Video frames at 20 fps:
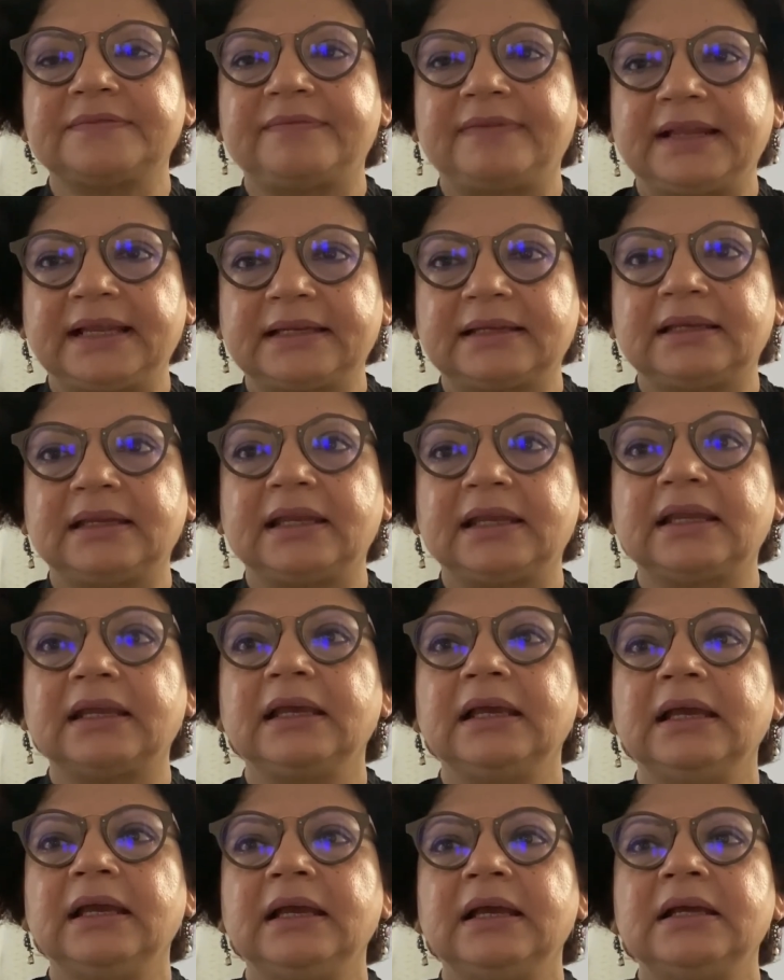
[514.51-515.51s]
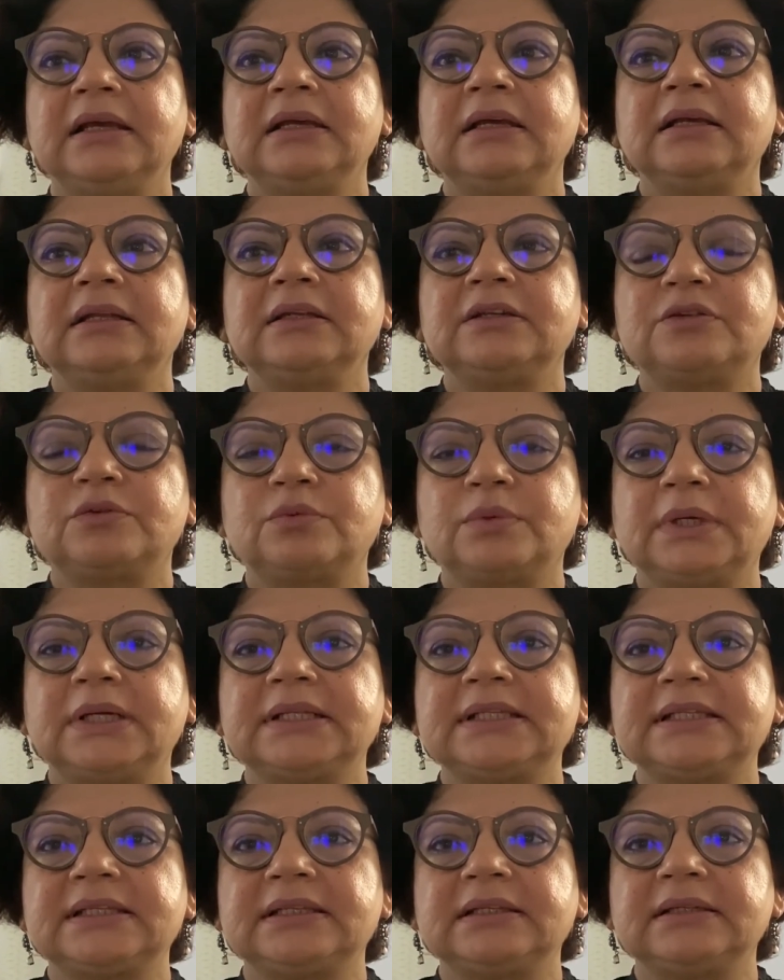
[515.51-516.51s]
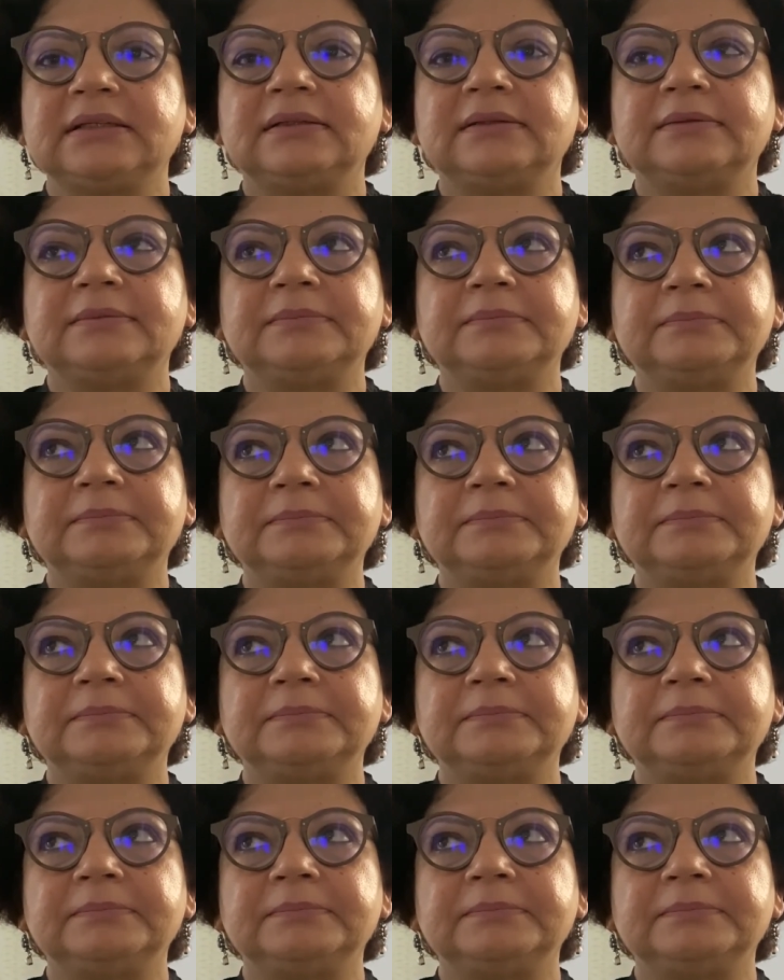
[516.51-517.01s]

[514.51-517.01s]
flattening towards the